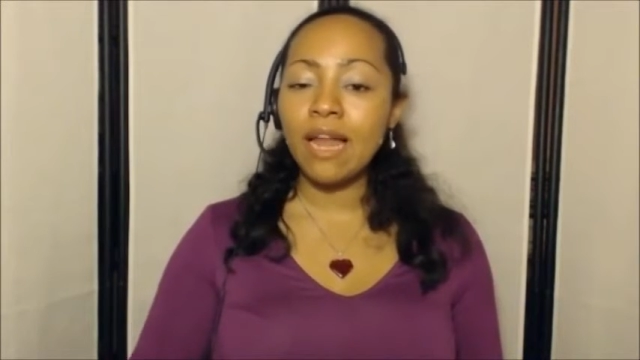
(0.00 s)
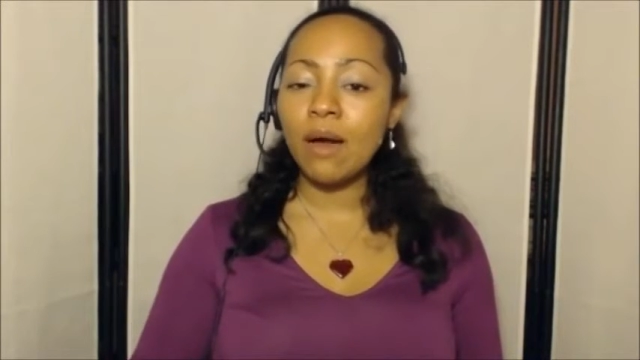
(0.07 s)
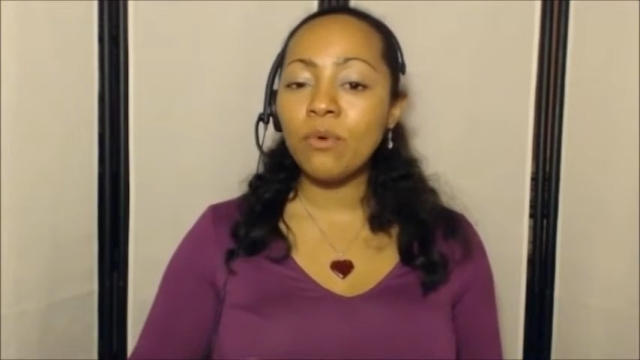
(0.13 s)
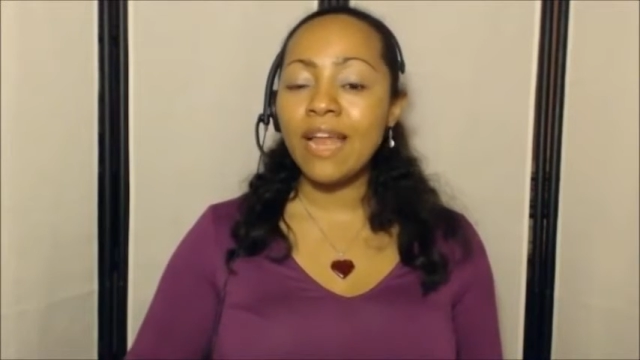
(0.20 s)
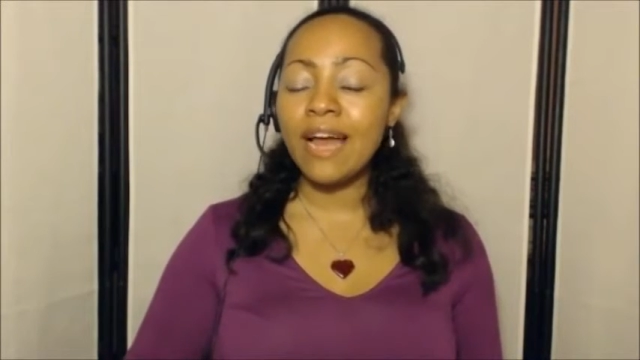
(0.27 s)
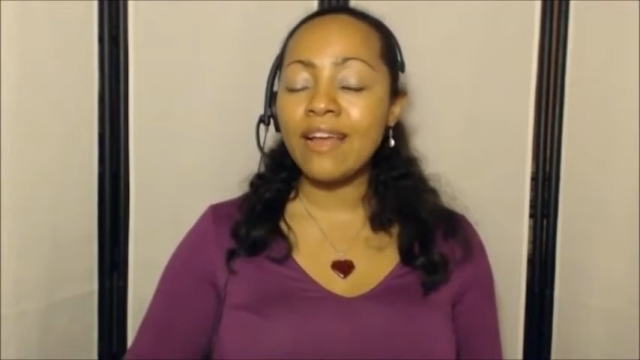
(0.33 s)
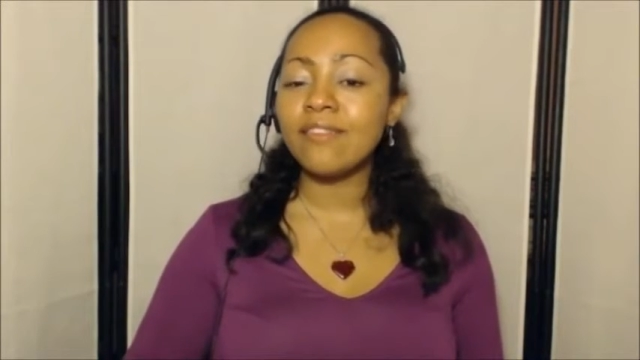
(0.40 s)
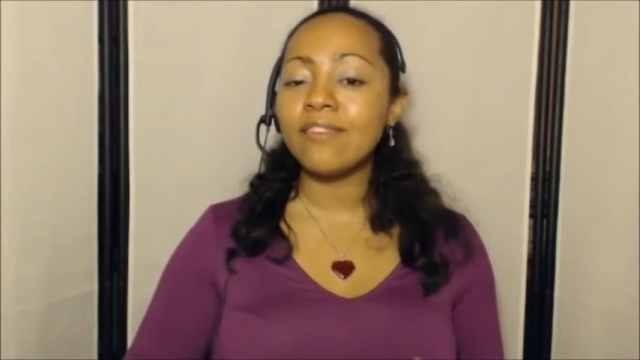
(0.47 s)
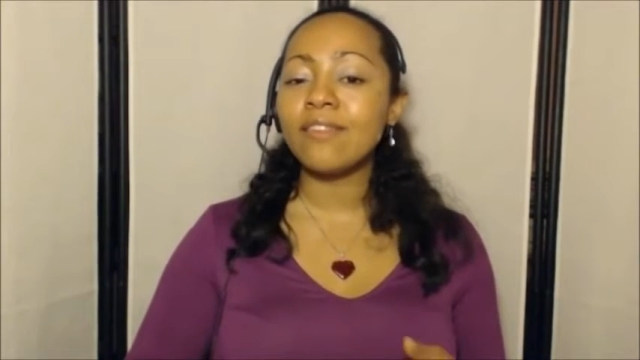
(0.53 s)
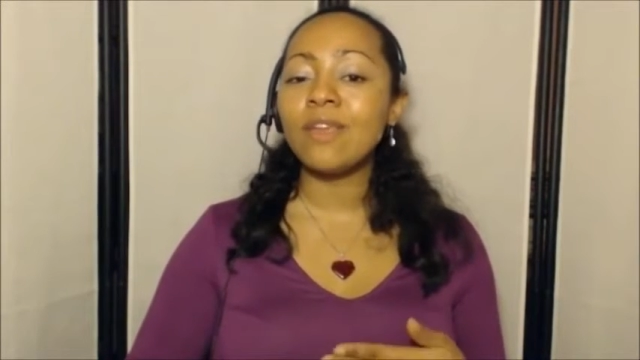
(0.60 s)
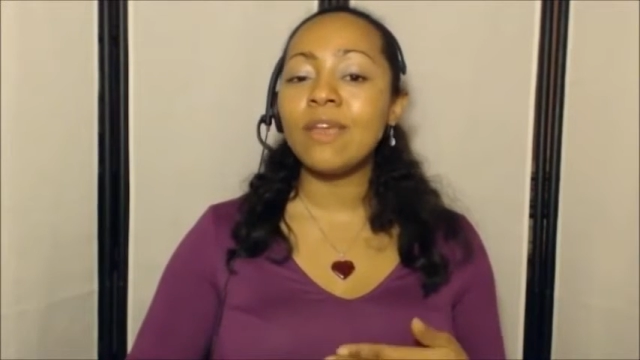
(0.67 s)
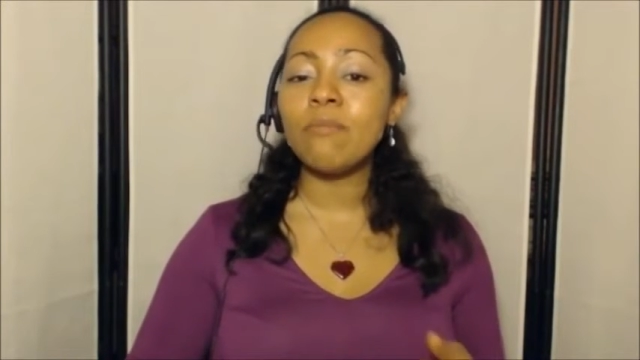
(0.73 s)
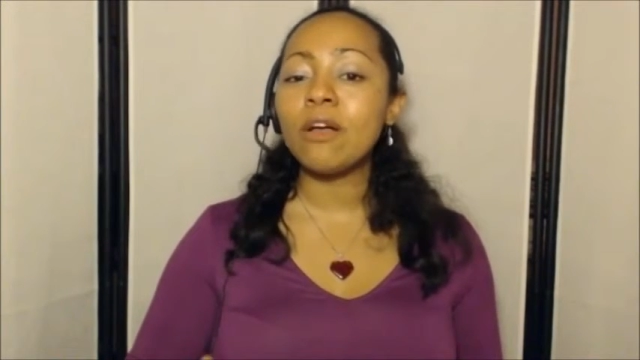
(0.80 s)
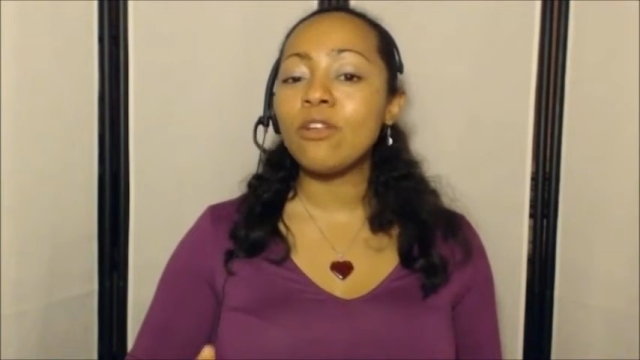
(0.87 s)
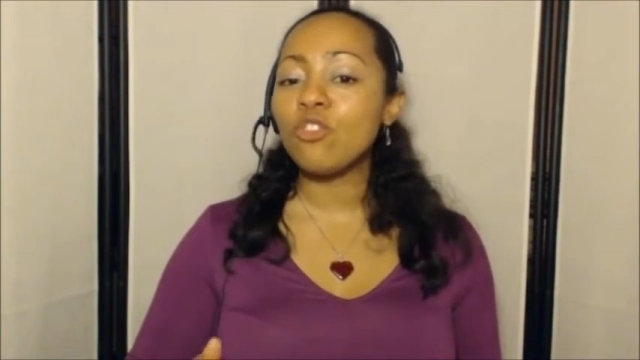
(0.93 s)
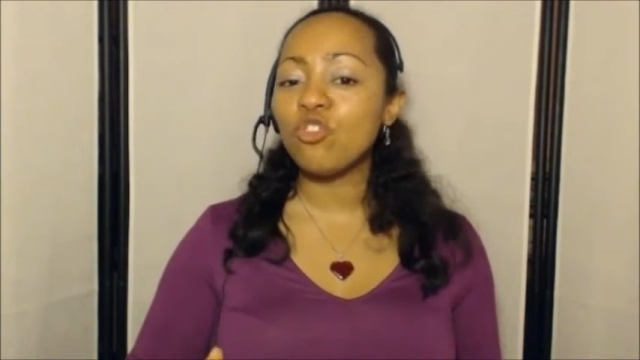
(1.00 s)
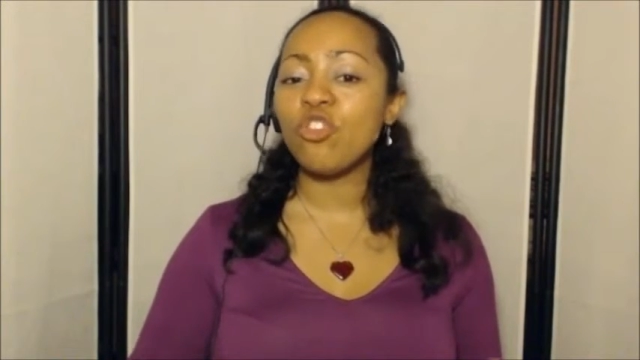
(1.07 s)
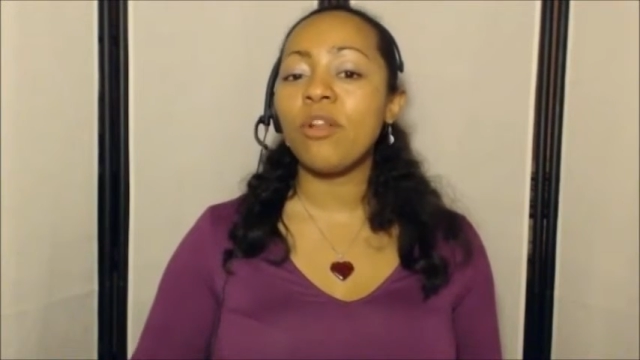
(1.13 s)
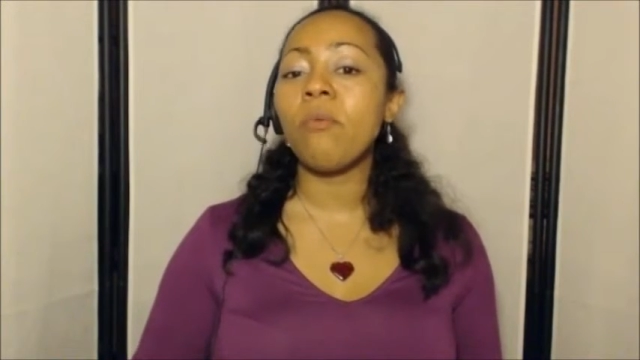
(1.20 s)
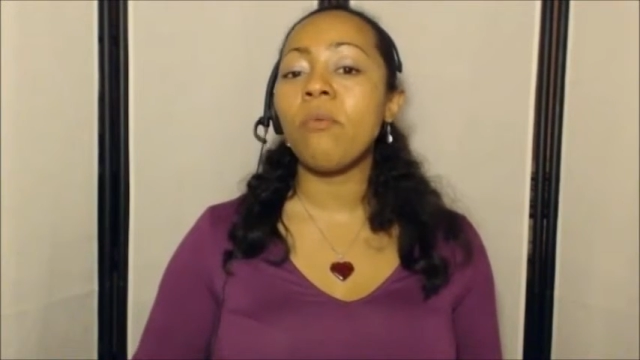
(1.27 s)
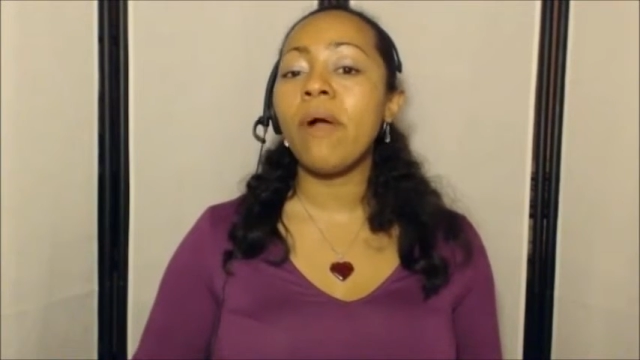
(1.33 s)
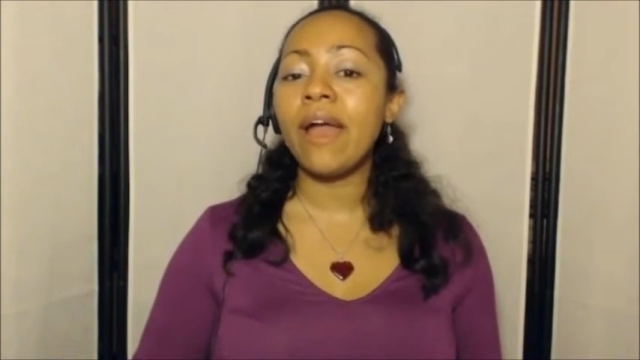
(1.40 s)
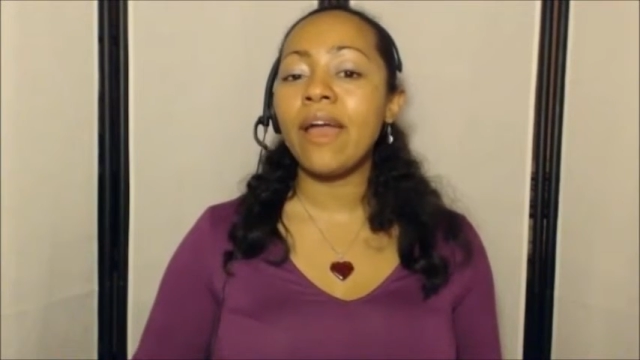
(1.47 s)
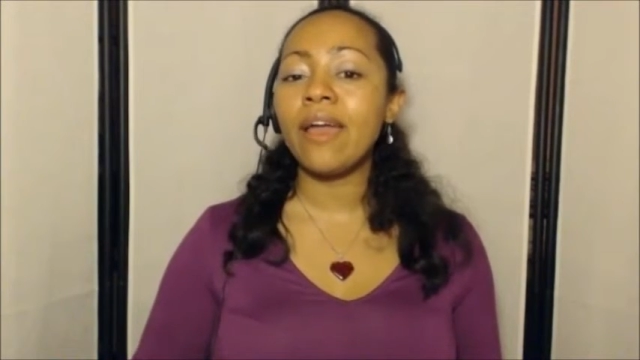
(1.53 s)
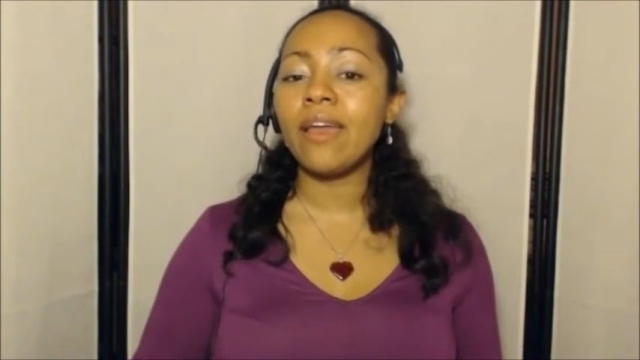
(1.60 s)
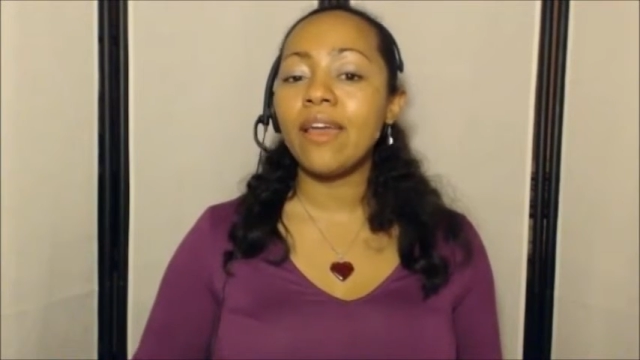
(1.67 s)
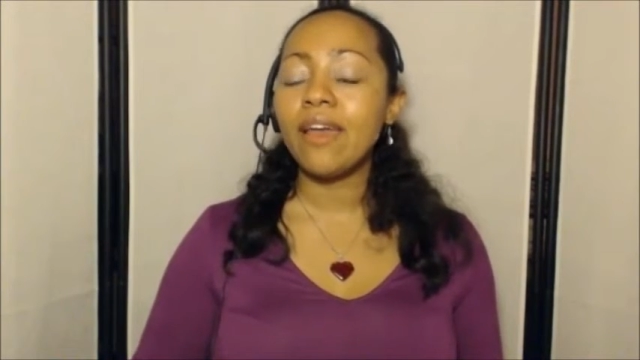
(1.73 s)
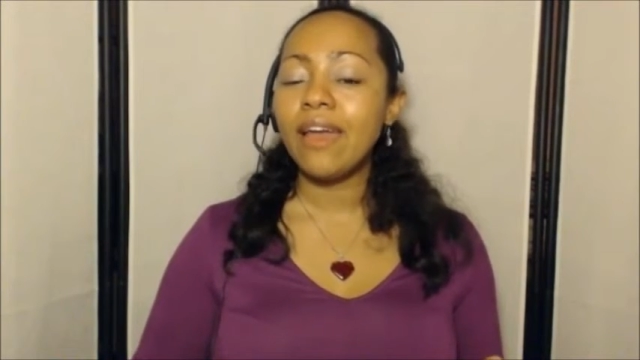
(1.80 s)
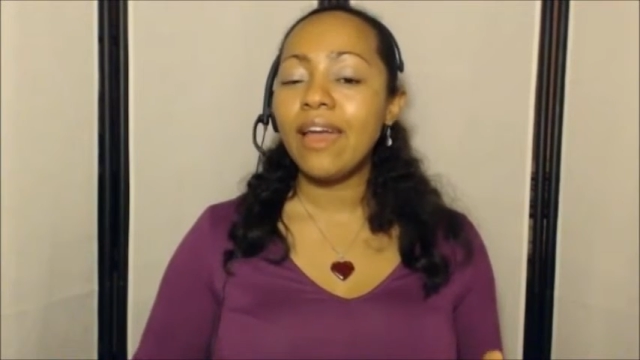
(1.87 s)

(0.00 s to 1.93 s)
I would answer the email straight away.